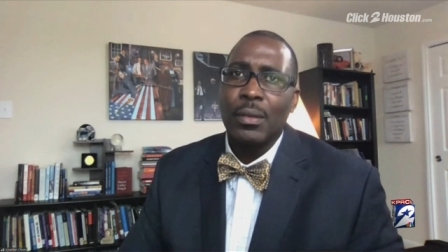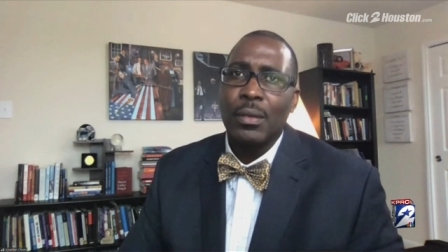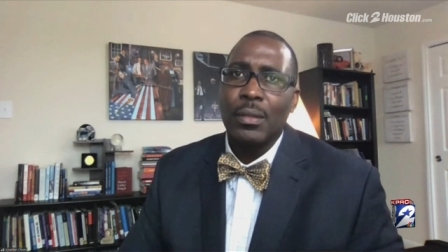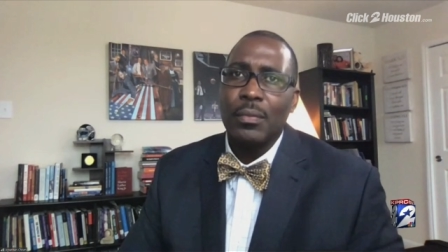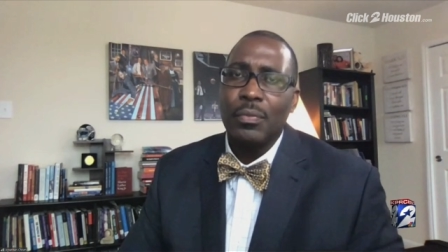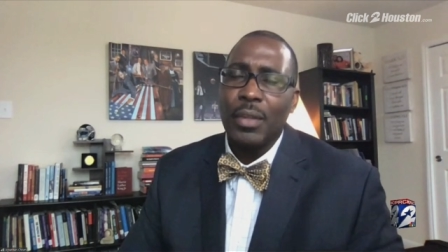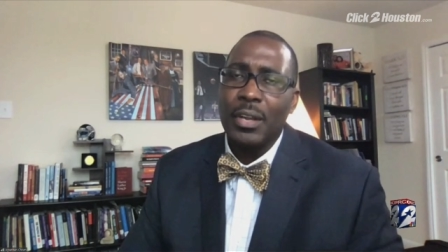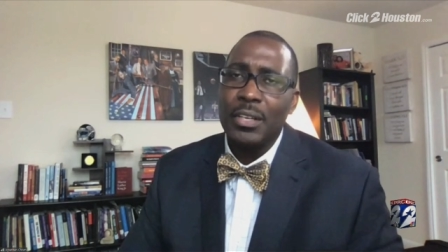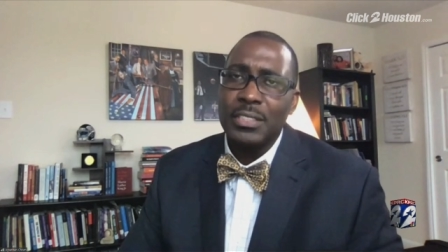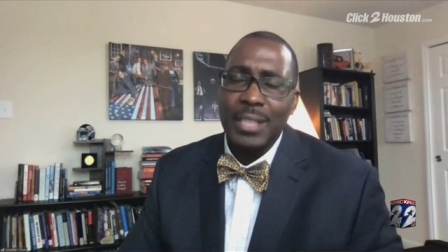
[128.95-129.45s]

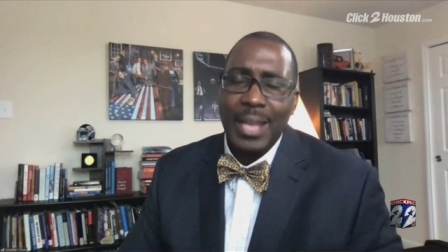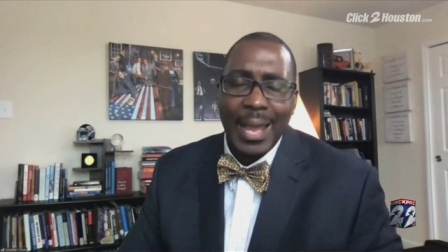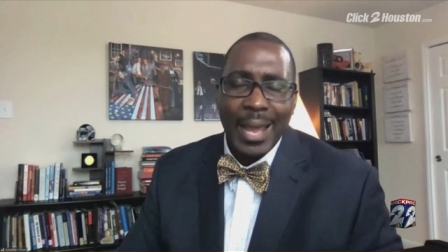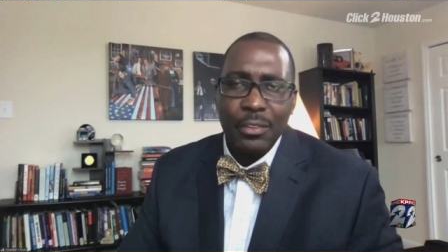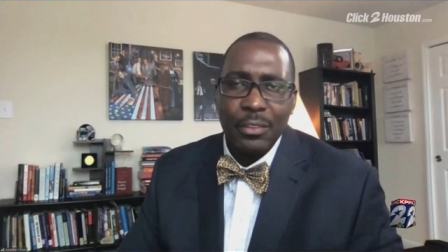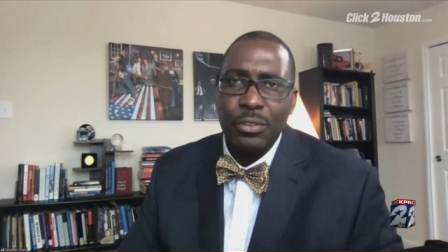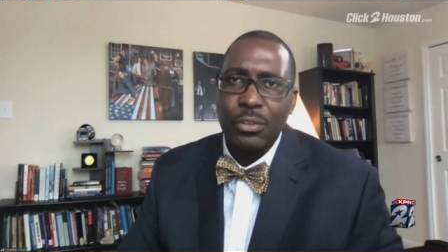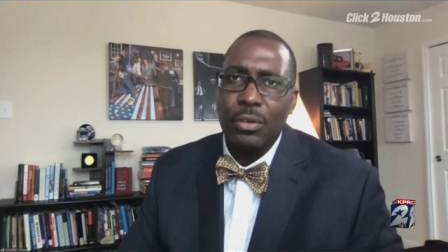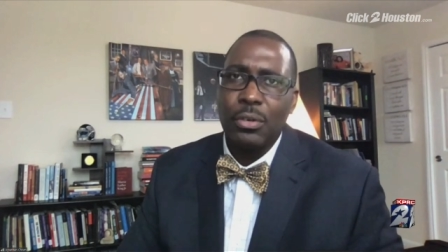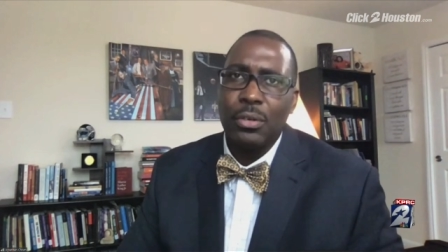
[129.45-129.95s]
there's an
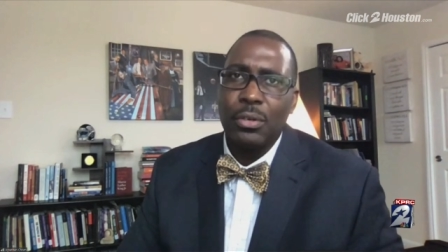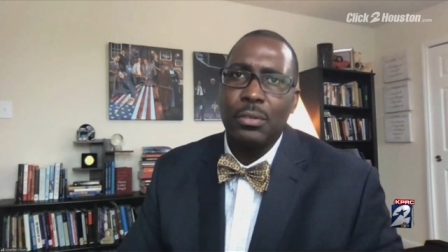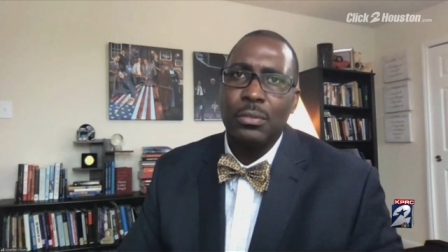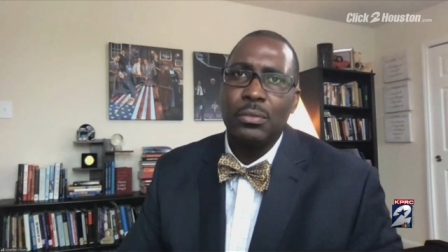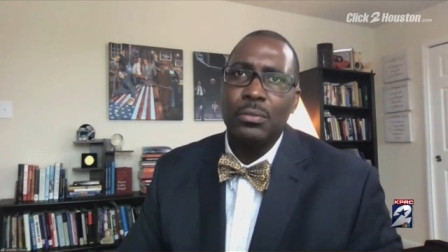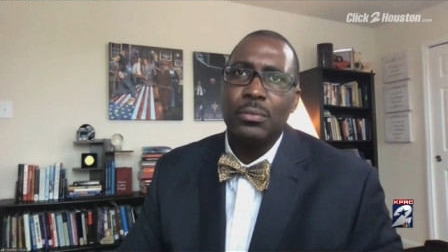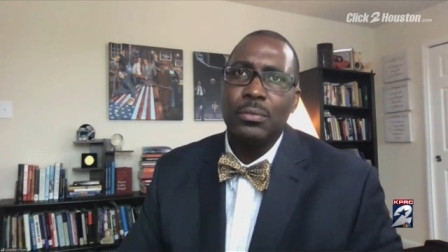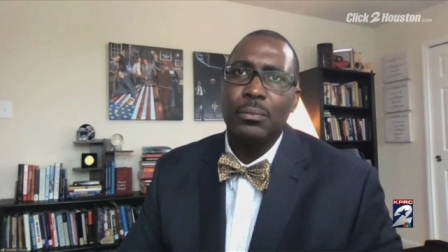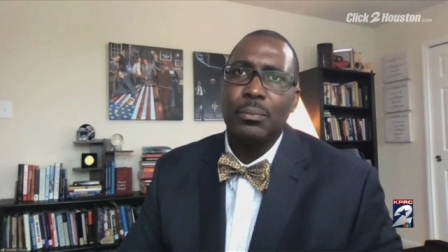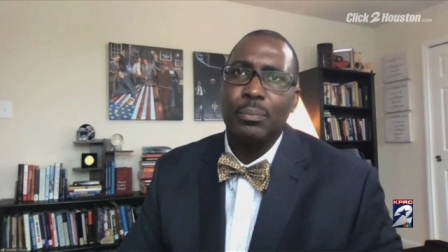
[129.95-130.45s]

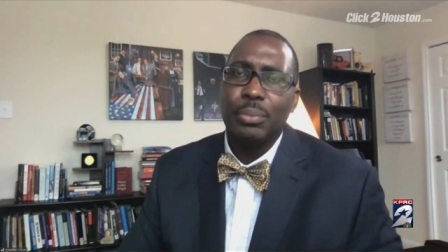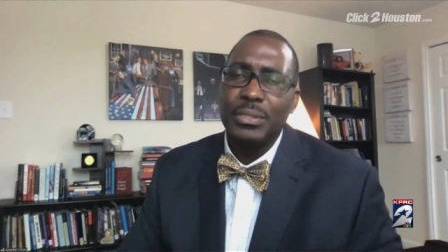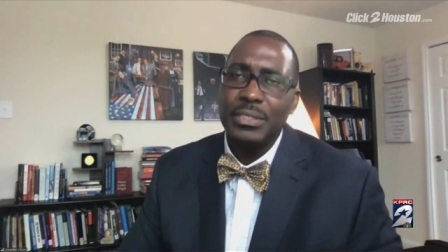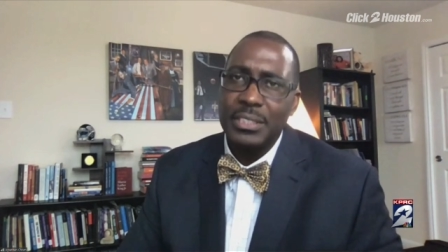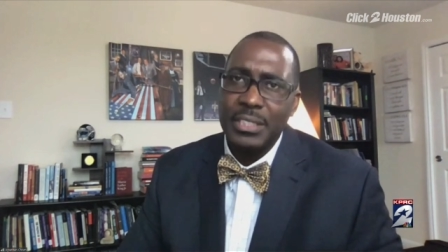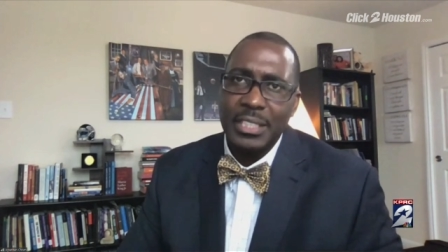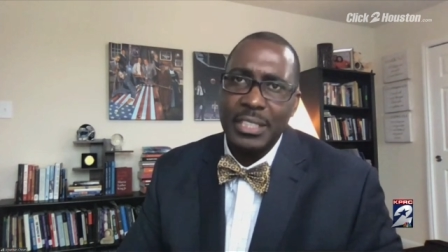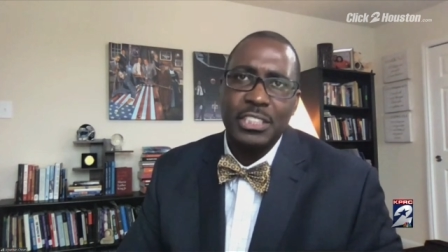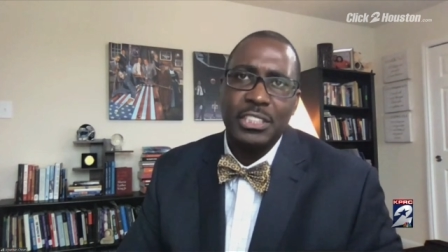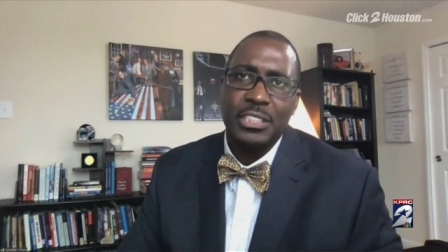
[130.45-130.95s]
ethical
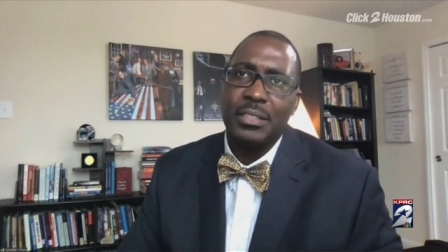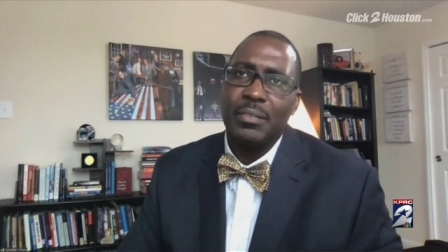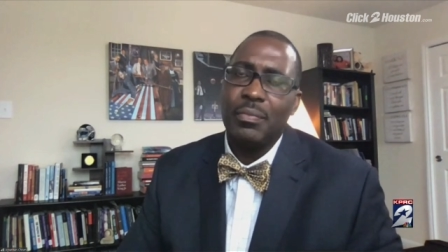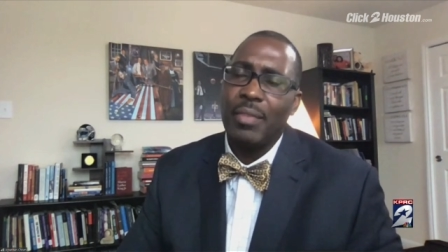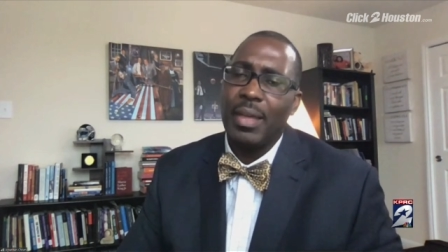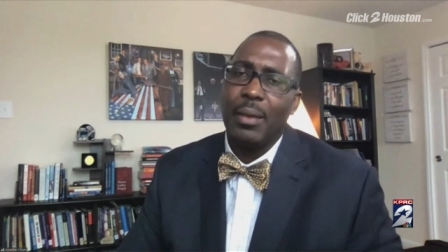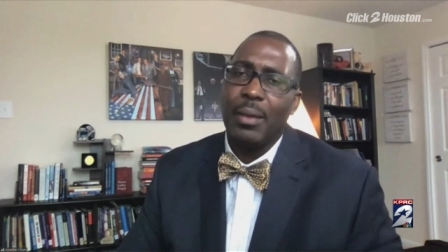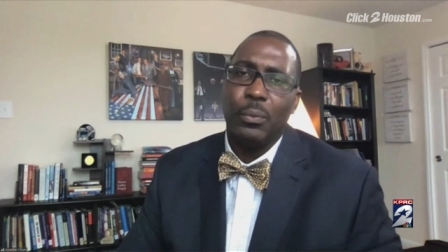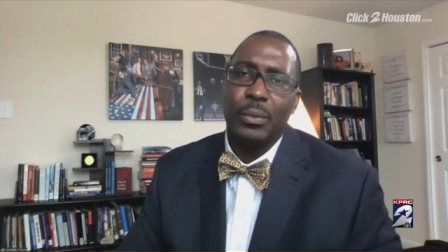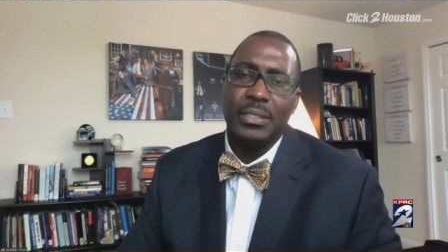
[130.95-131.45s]
position
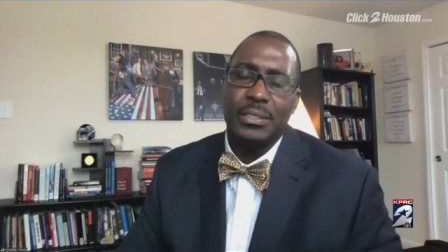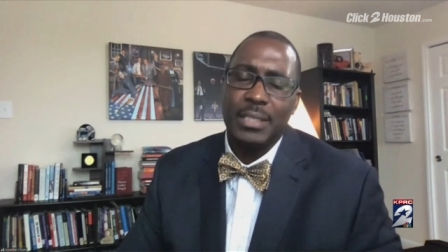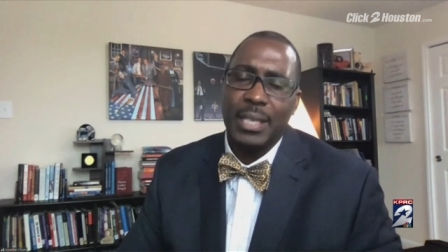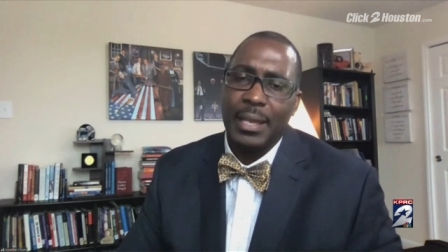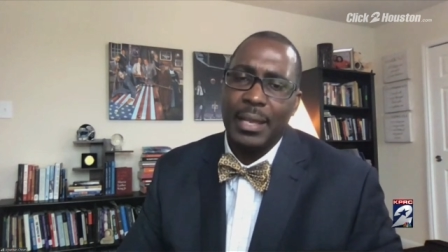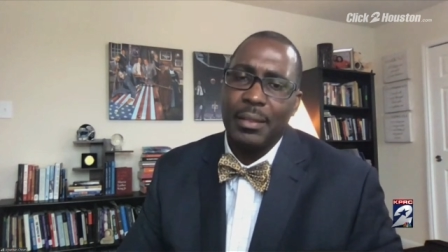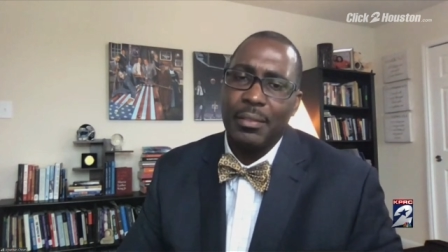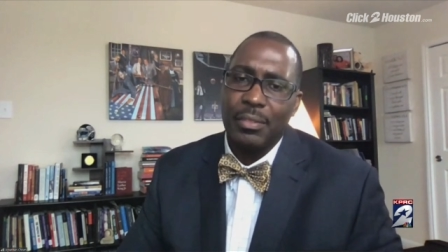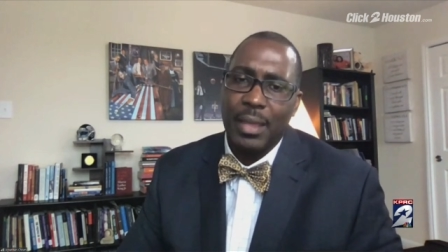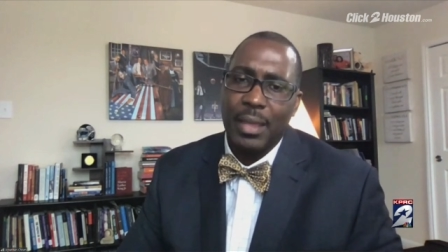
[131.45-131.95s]
that we
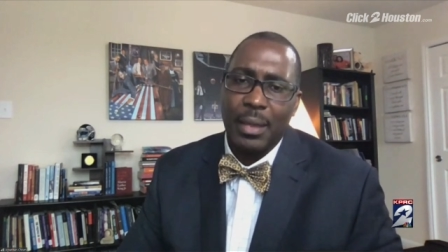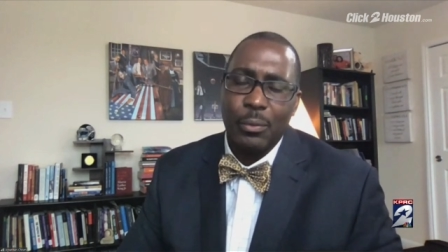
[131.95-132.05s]
take that